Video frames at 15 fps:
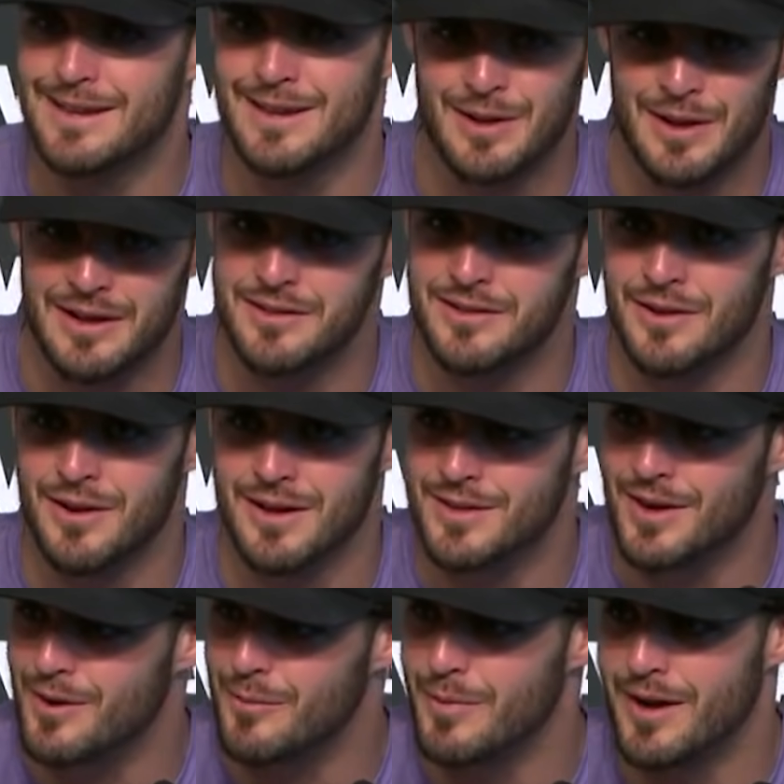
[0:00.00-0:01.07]
you guys hear I
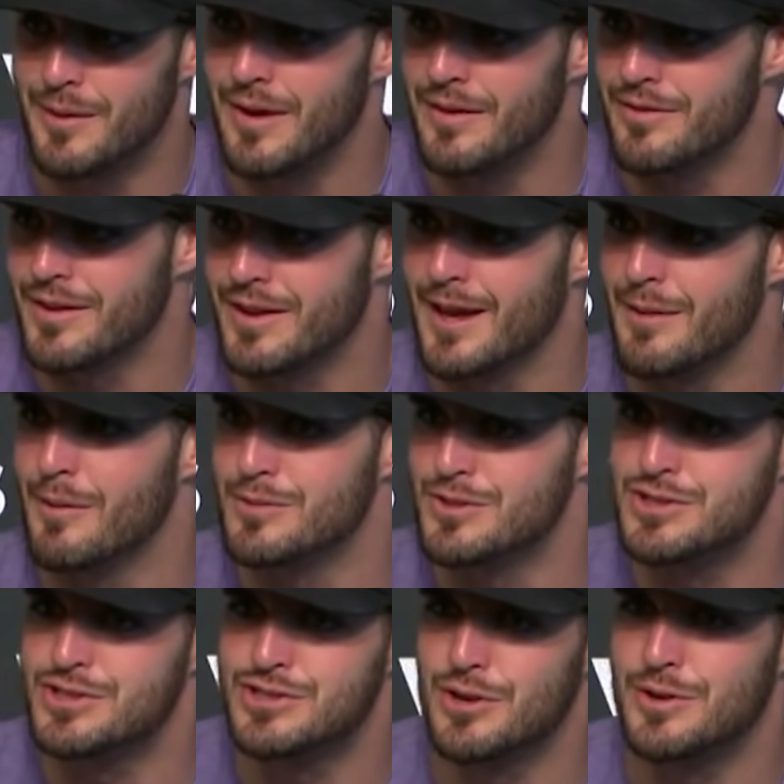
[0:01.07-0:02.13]
talk about him after the game. I'm
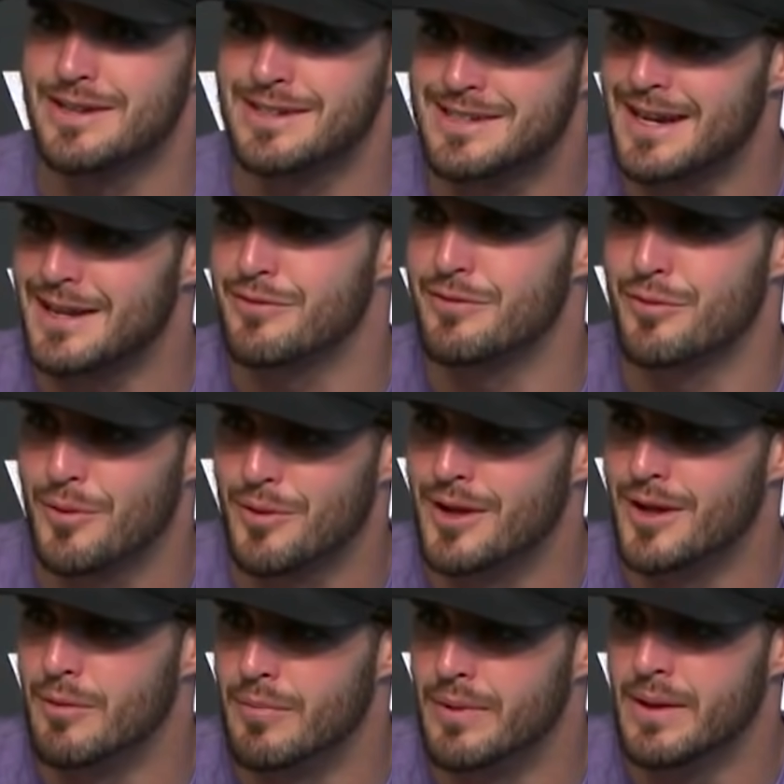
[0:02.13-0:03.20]
just so excited for
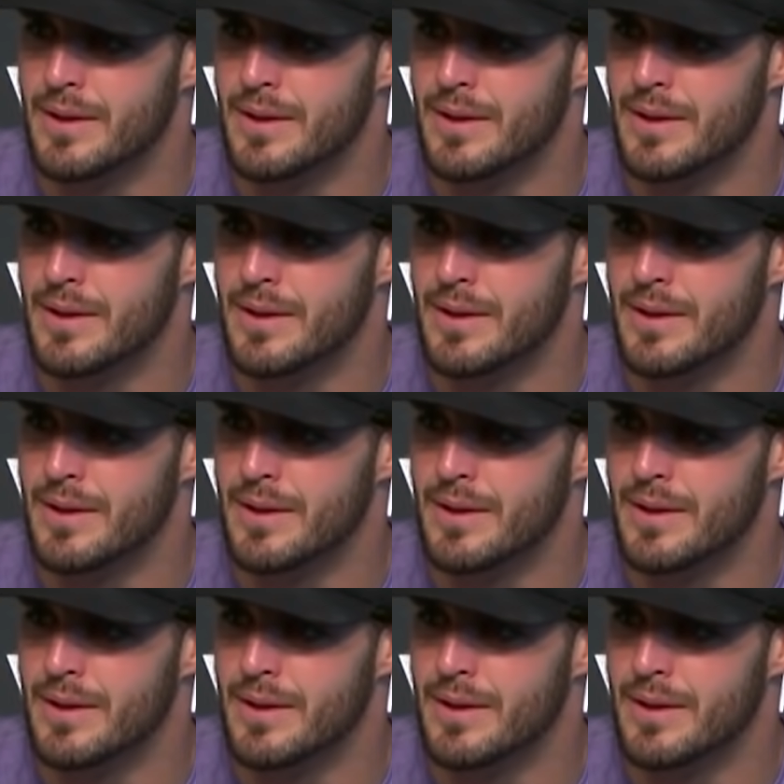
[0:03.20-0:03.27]
him.